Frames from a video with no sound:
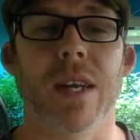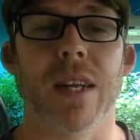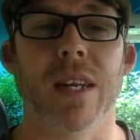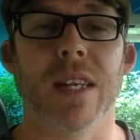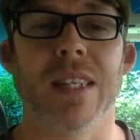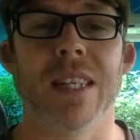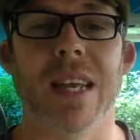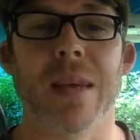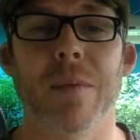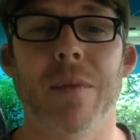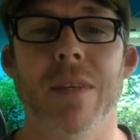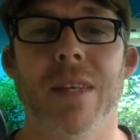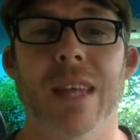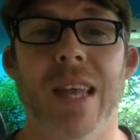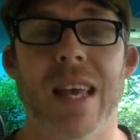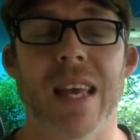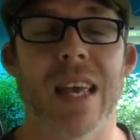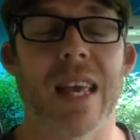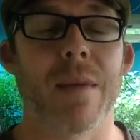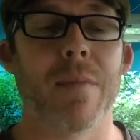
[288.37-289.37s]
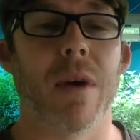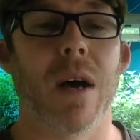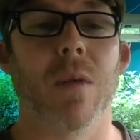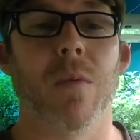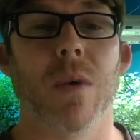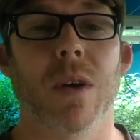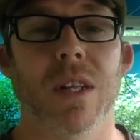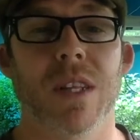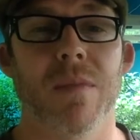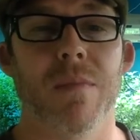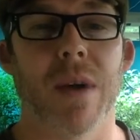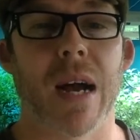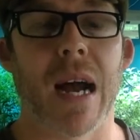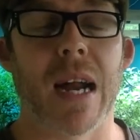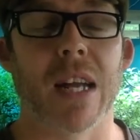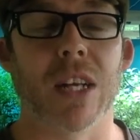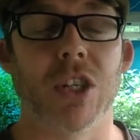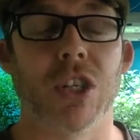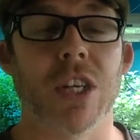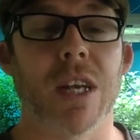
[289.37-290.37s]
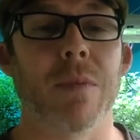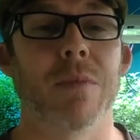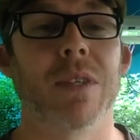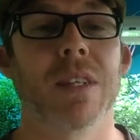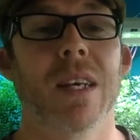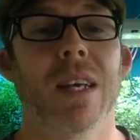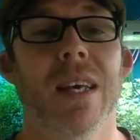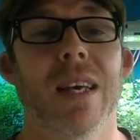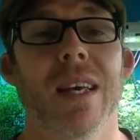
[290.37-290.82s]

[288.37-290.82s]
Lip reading: and he's able to get him on one of the mining ships.